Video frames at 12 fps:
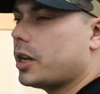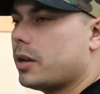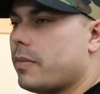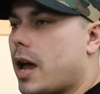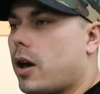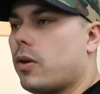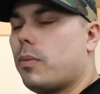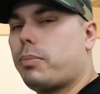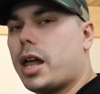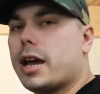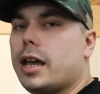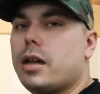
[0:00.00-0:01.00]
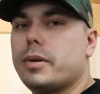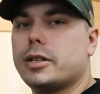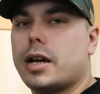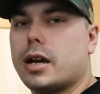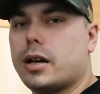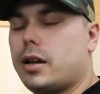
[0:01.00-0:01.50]
check them out,
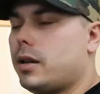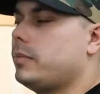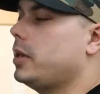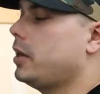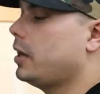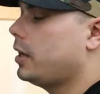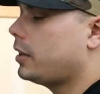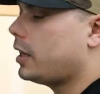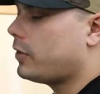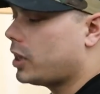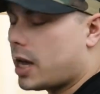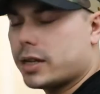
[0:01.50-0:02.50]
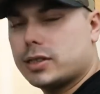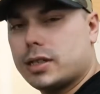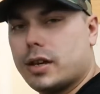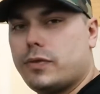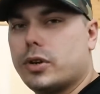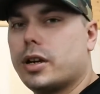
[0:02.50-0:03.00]
blackhelmet.com. They have a lot of
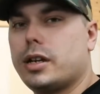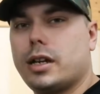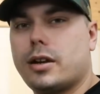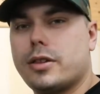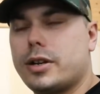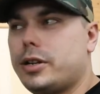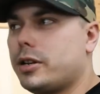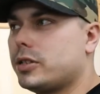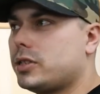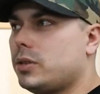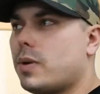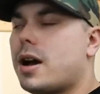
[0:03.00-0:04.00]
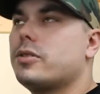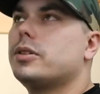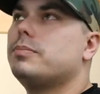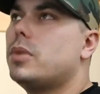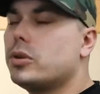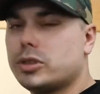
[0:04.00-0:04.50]
stuff. You're going to get on there, you're going to see, wow,
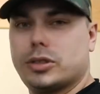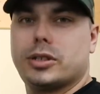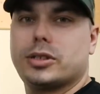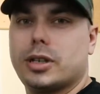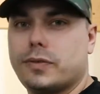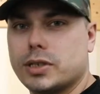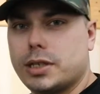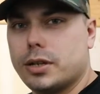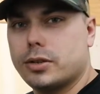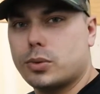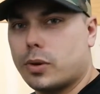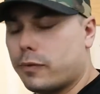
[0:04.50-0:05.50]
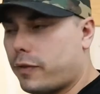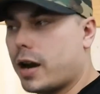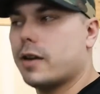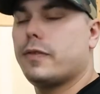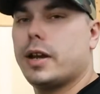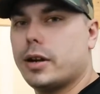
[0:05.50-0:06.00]
that most of their stuff is geared toward
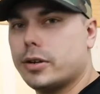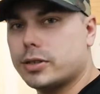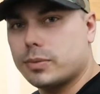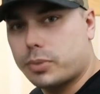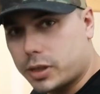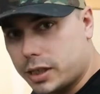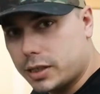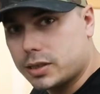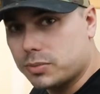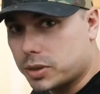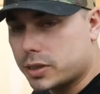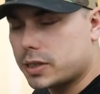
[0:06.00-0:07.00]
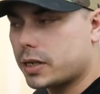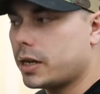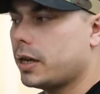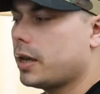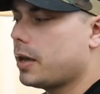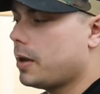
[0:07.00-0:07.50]
firefighters and police and
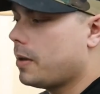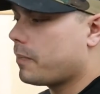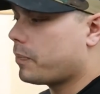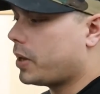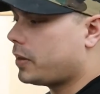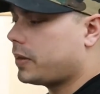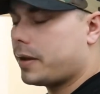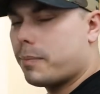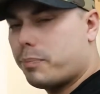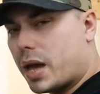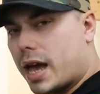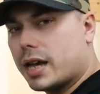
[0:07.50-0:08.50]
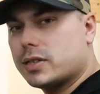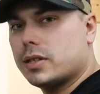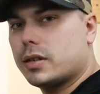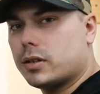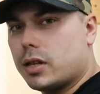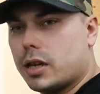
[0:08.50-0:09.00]
military, but their bags
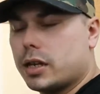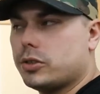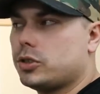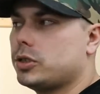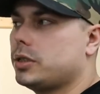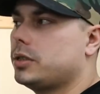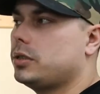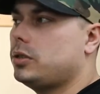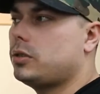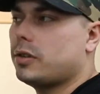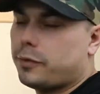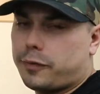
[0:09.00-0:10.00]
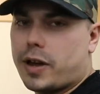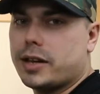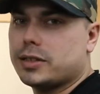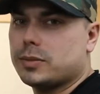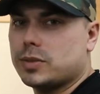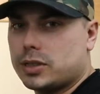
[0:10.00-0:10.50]
and their luggage, you can
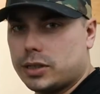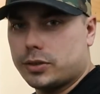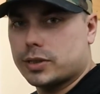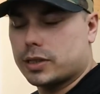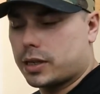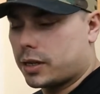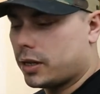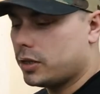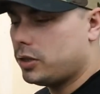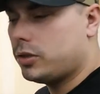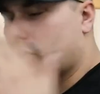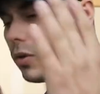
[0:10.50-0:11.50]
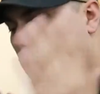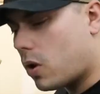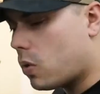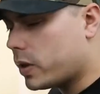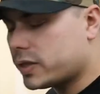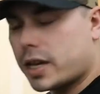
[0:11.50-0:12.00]
find some steals in there. You don't
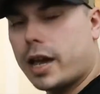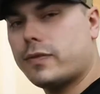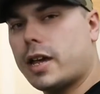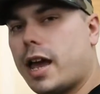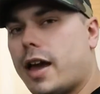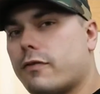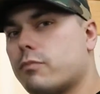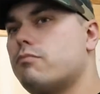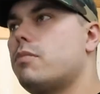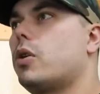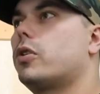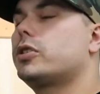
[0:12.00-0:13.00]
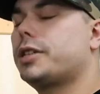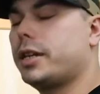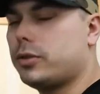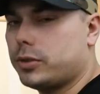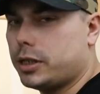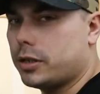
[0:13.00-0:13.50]
always have to have
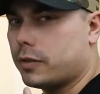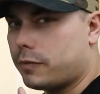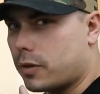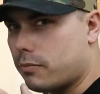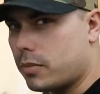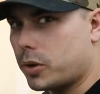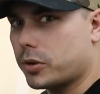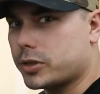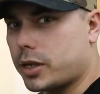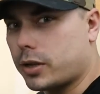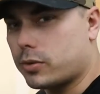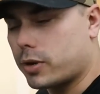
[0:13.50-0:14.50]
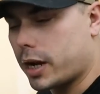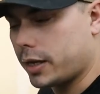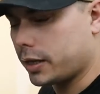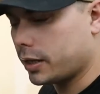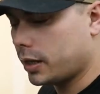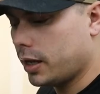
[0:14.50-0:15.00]
motorcycle gear for motorcycle
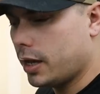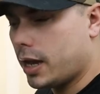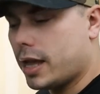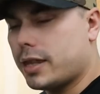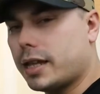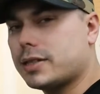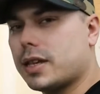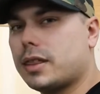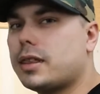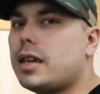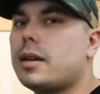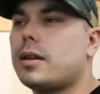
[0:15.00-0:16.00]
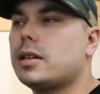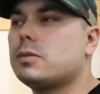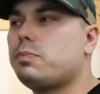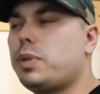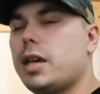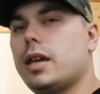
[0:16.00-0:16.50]
riding, and that's, I think,
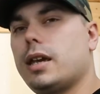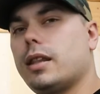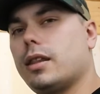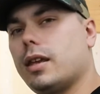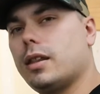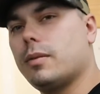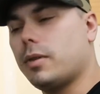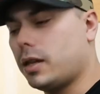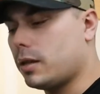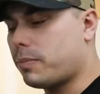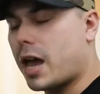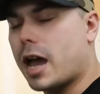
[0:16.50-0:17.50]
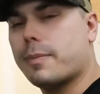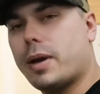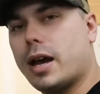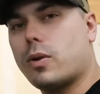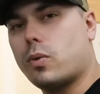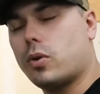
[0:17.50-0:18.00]
is big in the
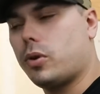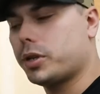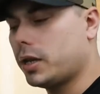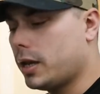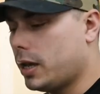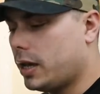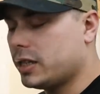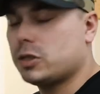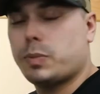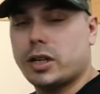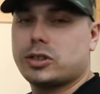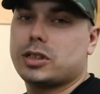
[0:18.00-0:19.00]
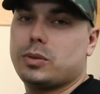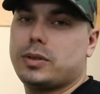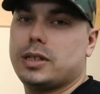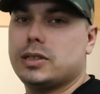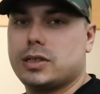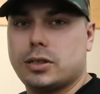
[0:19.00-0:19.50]
backpack world, especially
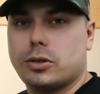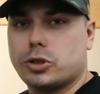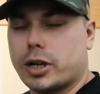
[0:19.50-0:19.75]
with these zero